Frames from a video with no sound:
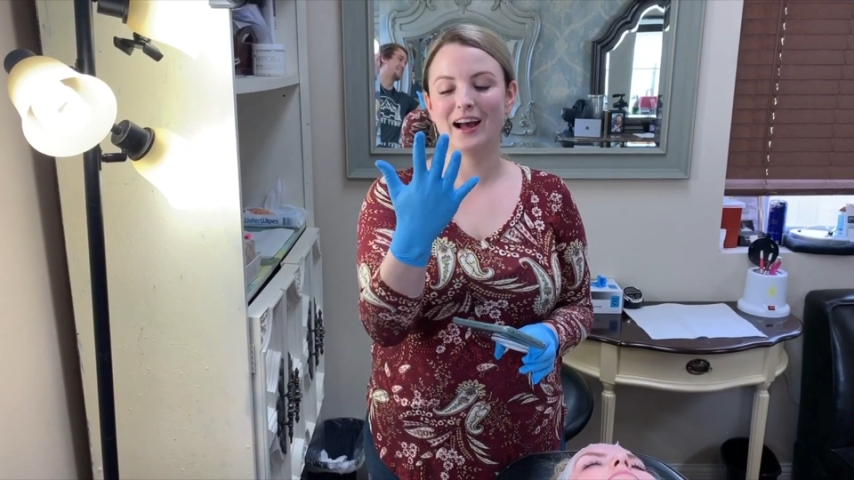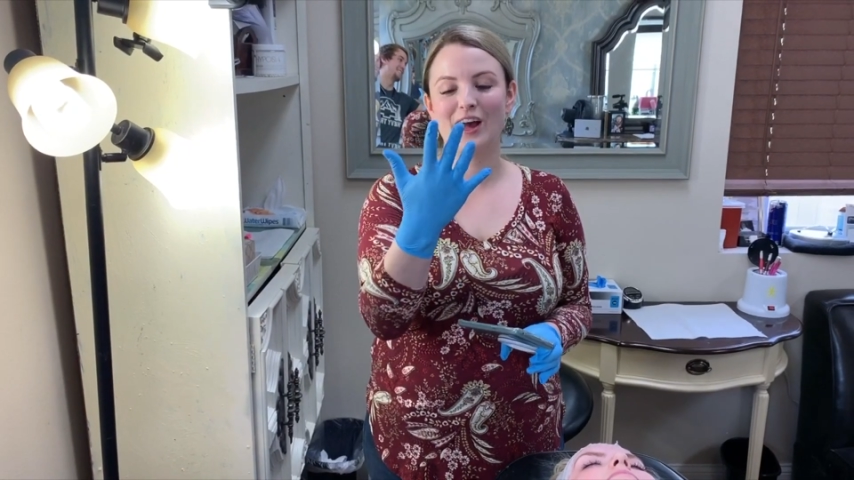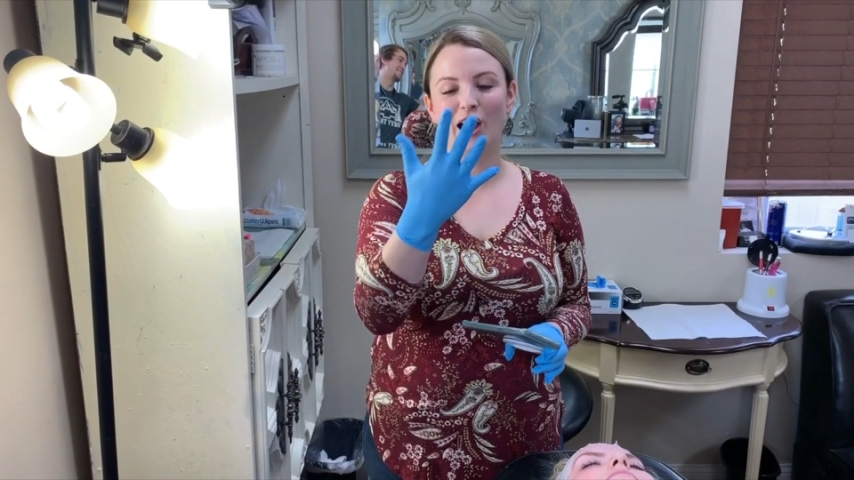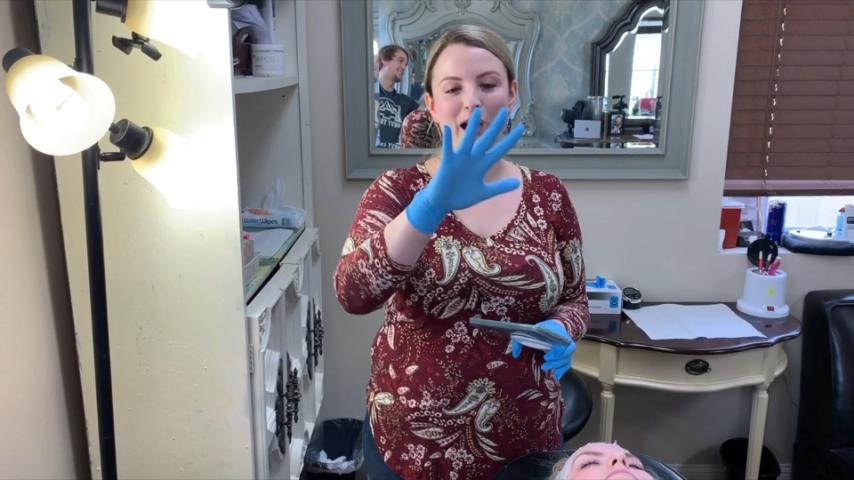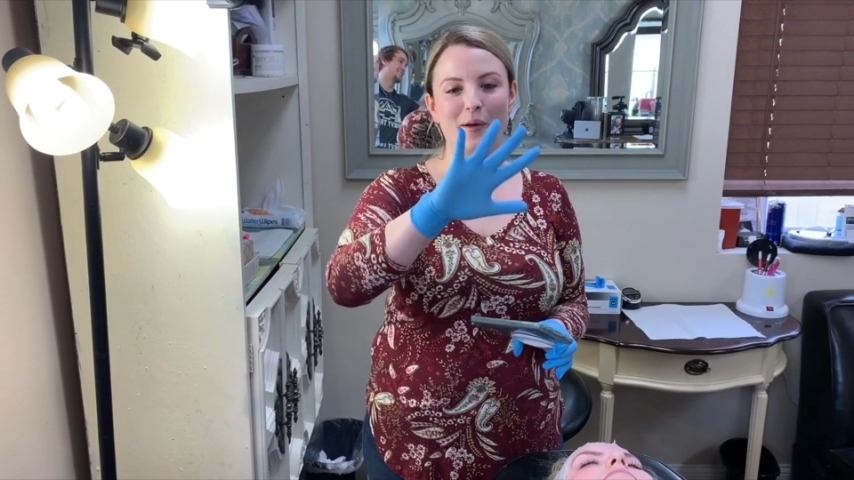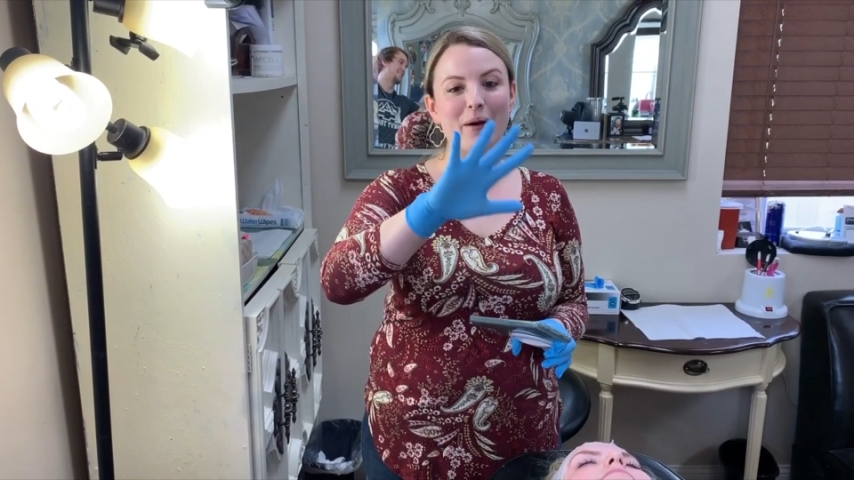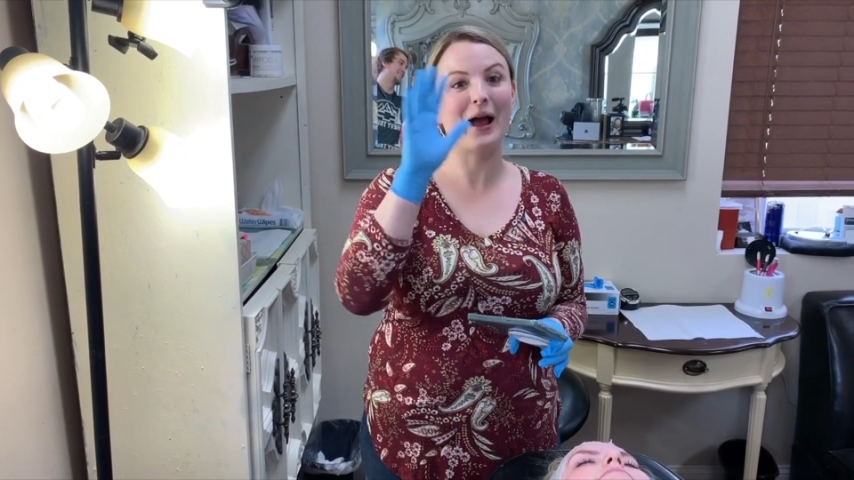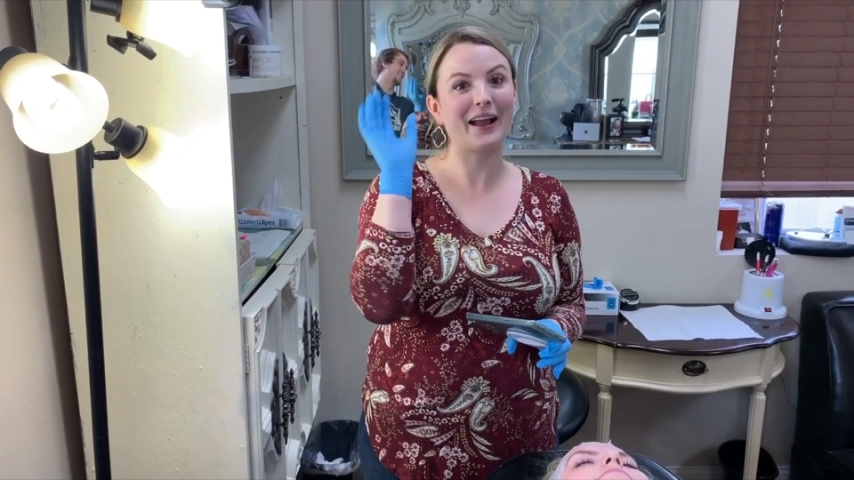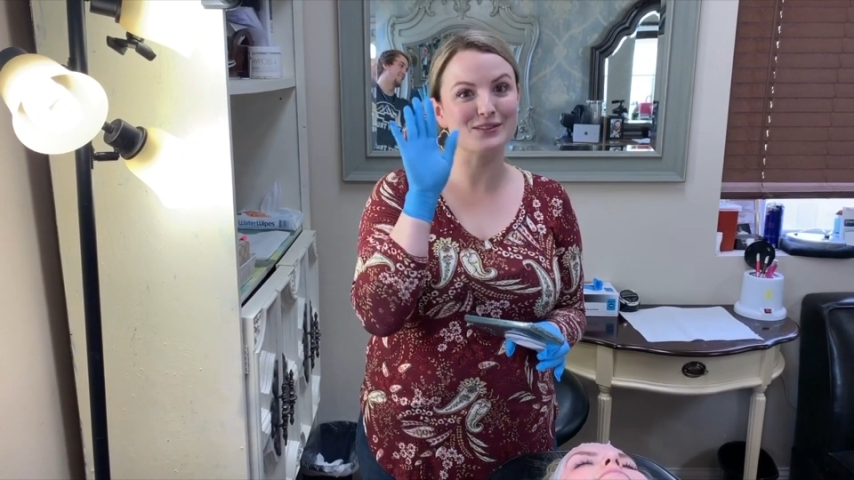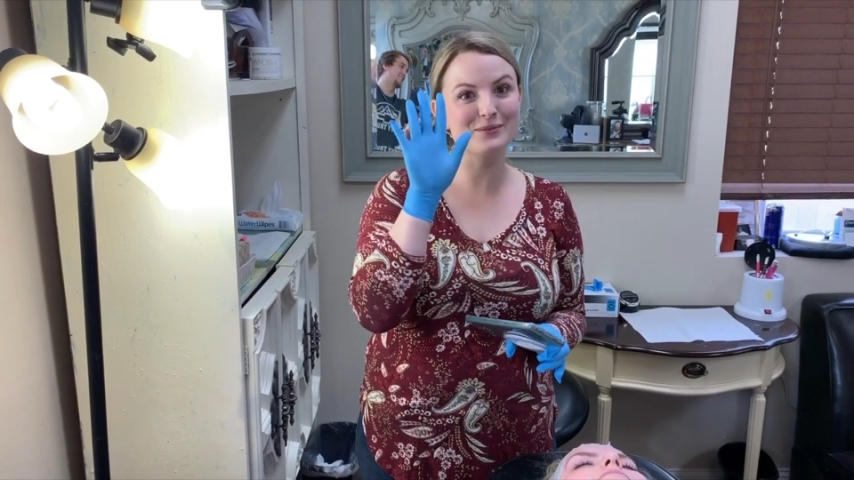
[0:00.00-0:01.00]

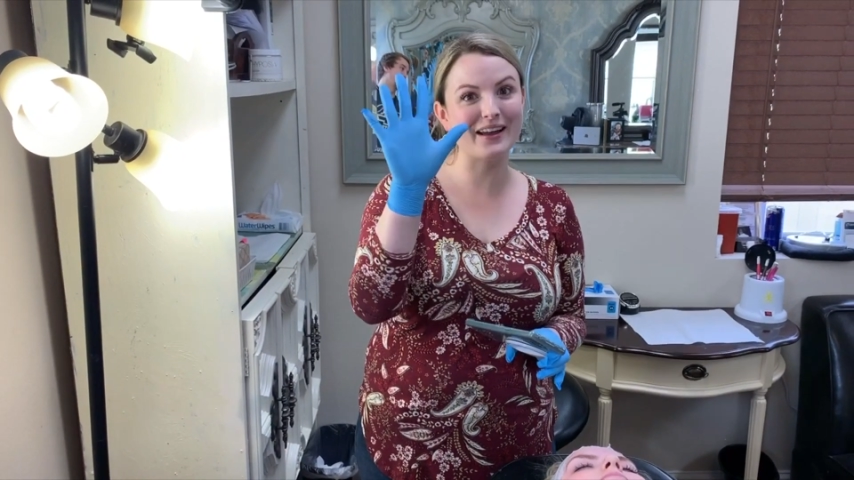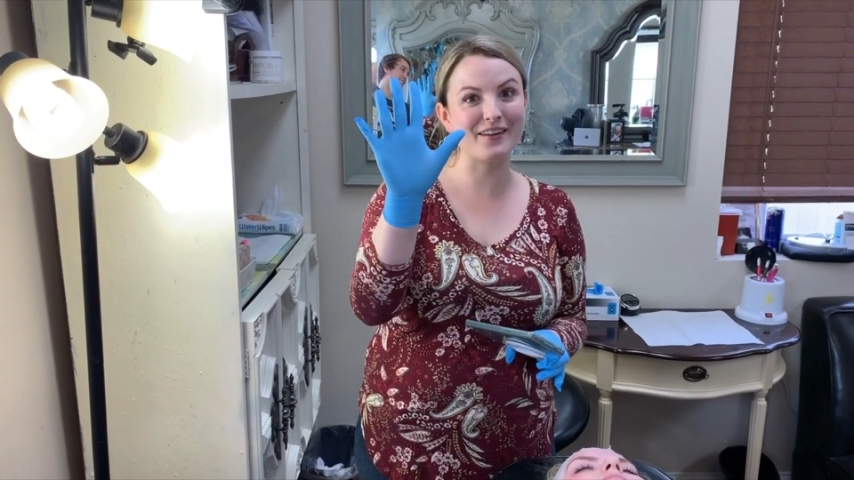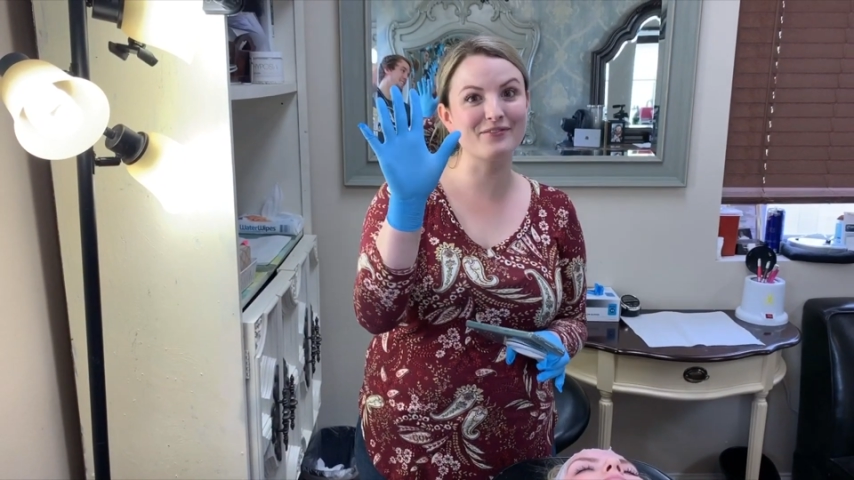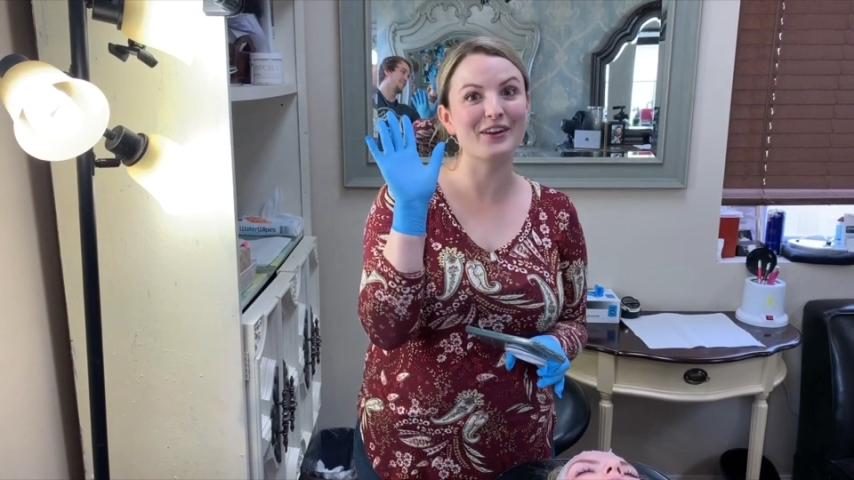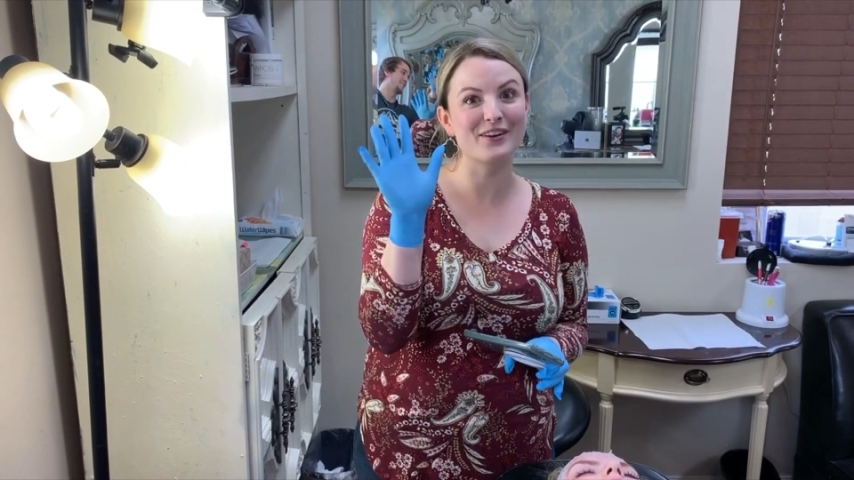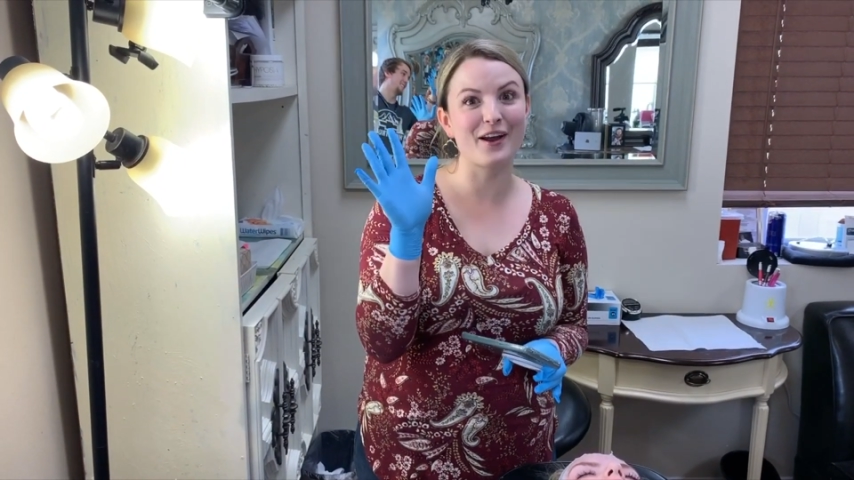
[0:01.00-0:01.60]
But guess what? I figured